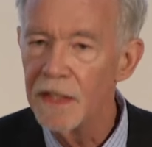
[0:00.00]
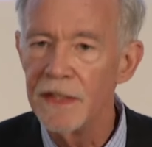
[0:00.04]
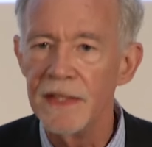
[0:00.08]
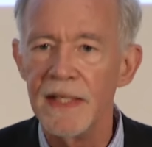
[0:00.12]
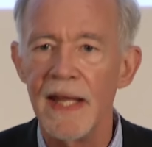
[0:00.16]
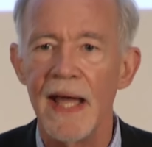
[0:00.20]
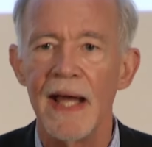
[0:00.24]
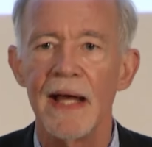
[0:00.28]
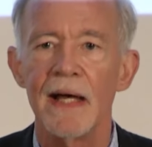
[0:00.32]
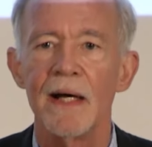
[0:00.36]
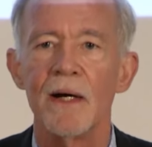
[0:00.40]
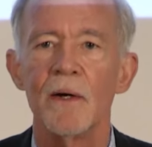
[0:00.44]

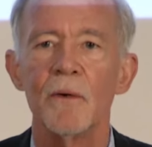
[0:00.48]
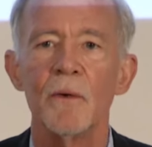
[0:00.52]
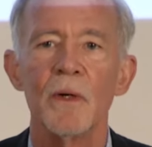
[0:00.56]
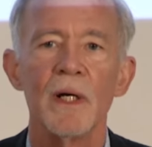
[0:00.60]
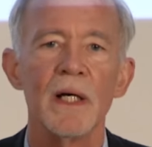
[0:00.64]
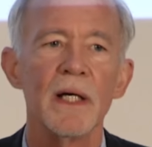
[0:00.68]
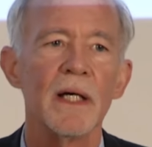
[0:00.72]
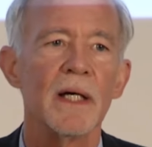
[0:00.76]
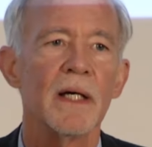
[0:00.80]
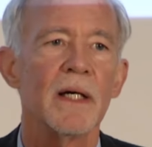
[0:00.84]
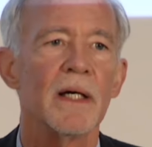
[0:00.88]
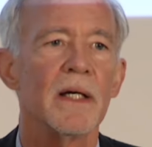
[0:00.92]
Now,
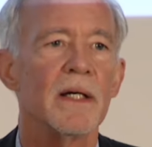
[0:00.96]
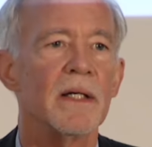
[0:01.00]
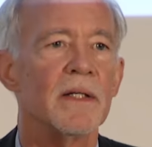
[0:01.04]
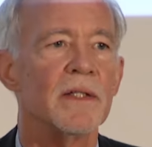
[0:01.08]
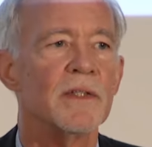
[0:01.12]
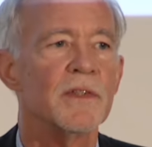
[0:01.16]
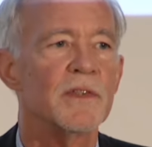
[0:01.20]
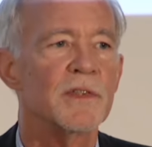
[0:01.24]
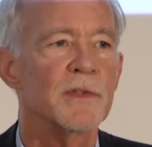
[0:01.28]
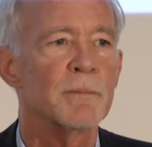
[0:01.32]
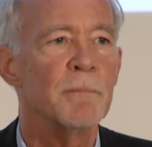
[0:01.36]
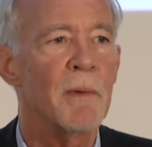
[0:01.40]

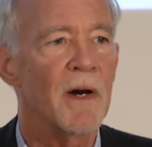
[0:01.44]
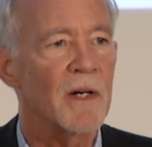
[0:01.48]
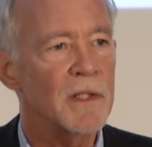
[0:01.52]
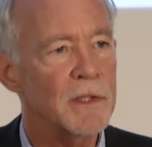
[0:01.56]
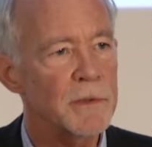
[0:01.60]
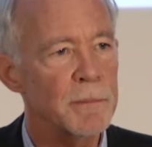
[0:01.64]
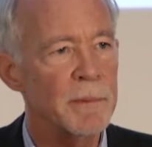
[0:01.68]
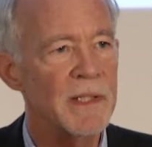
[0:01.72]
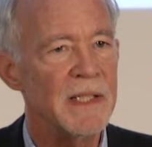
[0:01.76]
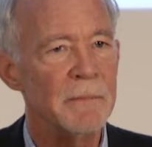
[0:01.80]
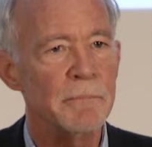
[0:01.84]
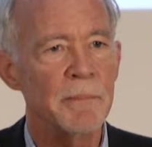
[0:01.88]
uh,
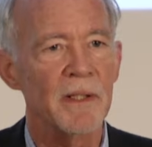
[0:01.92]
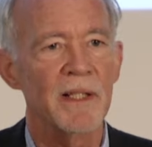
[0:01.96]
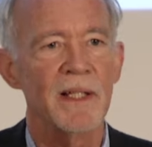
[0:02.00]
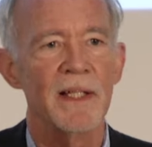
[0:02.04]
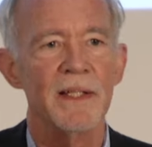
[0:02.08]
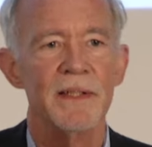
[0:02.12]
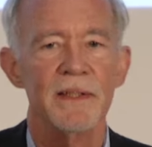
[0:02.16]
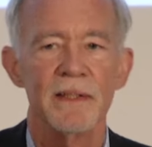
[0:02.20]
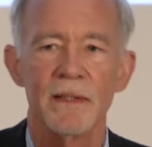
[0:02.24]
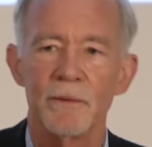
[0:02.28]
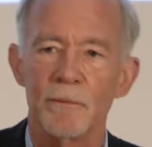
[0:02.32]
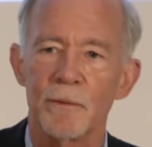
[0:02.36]
smart people
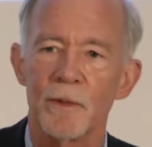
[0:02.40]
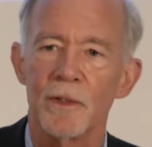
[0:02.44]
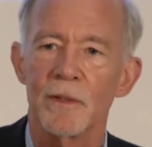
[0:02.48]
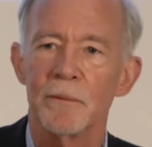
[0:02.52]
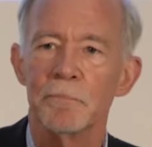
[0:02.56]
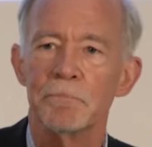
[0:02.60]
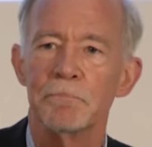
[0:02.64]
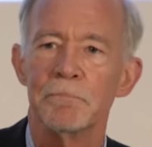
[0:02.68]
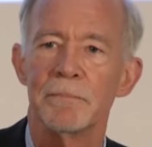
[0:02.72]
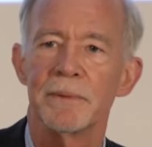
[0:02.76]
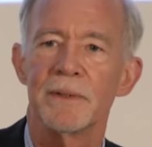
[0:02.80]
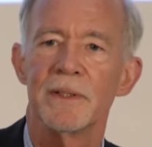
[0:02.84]
in the
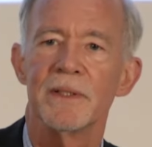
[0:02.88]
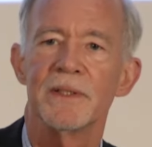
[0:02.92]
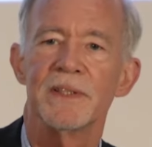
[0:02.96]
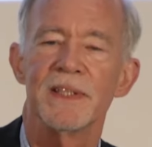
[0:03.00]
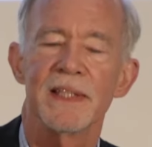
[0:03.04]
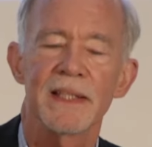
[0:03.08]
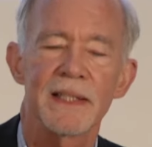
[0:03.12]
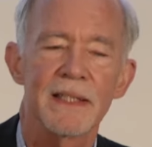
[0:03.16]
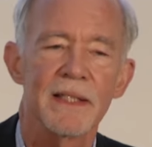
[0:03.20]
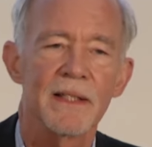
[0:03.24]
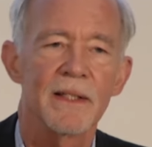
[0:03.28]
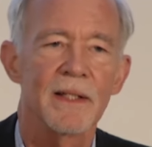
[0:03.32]
room,
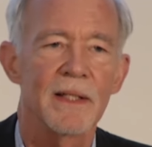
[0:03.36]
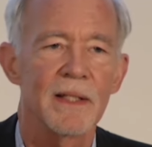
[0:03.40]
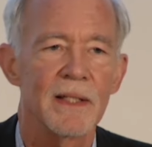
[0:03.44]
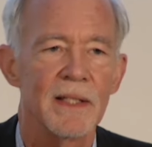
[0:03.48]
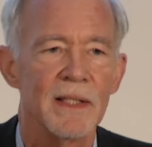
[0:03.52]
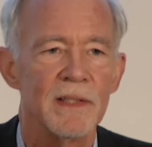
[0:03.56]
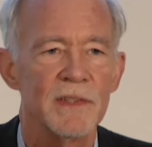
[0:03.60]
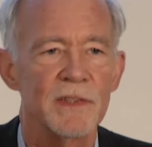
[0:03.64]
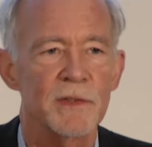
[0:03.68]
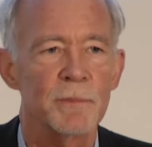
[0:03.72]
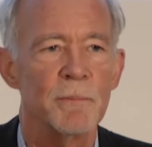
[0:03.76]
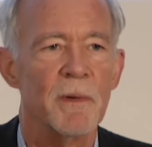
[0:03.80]

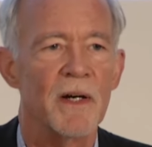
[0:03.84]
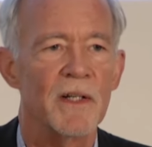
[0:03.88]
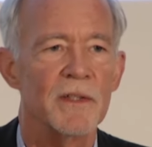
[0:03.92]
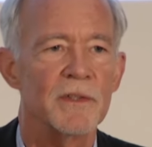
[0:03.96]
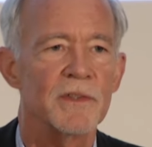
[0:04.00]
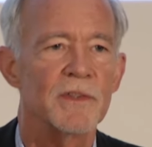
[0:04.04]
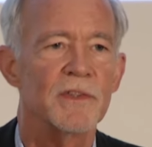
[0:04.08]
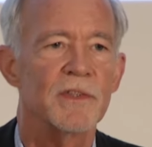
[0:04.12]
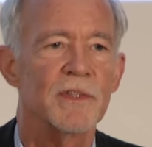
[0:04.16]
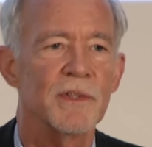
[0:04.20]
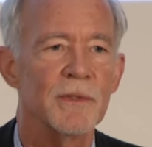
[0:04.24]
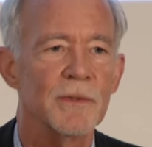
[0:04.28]
particularly
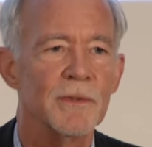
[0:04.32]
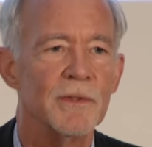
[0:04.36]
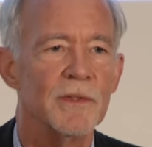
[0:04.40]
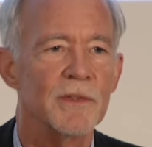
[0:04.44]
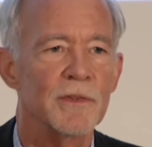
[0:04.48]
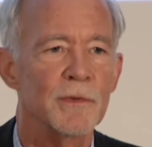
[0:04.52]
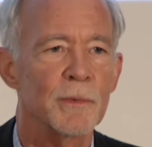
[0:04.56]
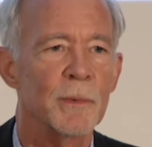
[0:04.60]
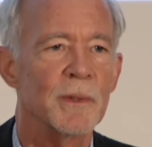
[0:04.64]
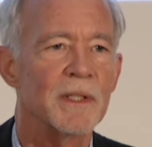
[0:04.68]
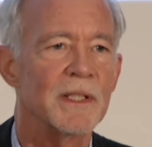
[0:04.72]
smart students,